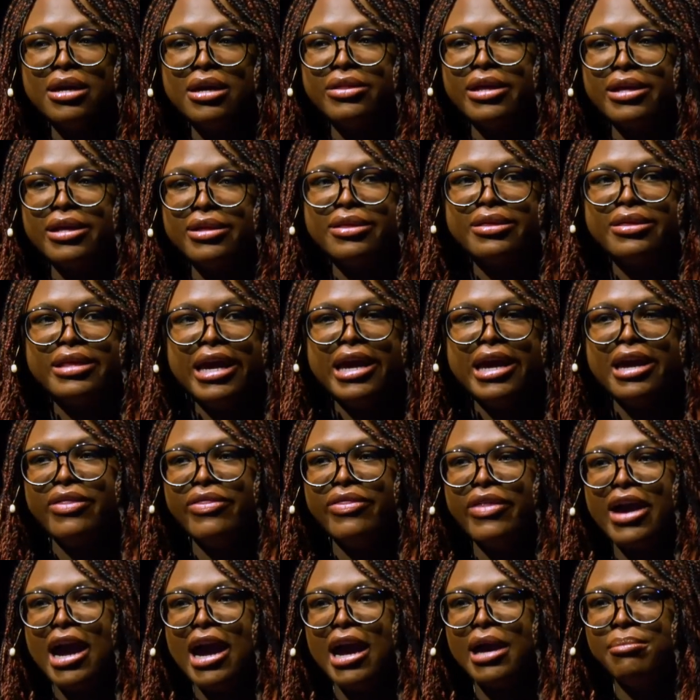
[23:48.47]
that say
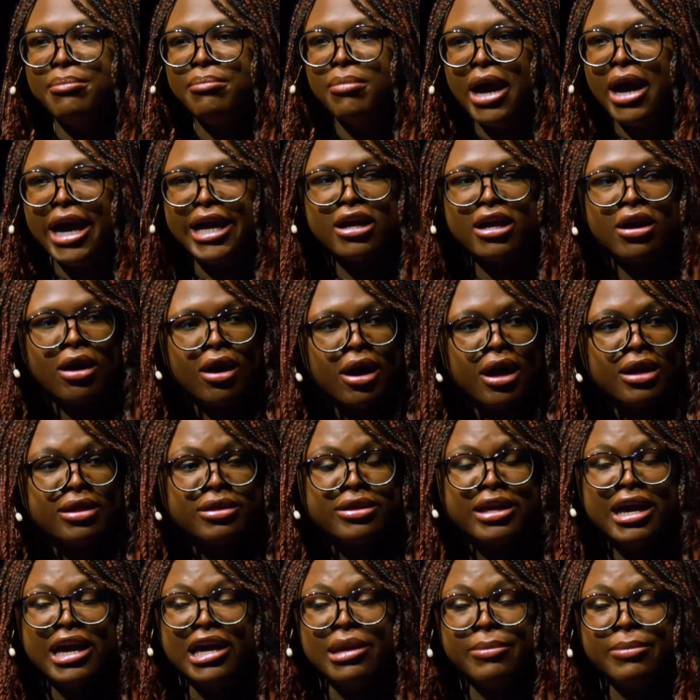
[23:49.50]
that my content